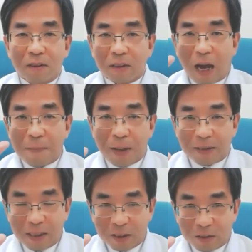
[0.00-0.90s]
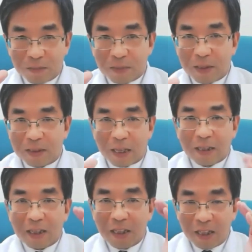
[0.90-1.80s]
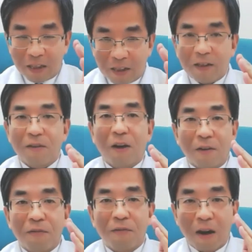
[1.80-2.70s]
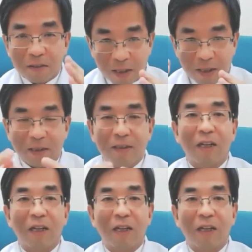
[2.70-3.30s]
hypertension is a key factor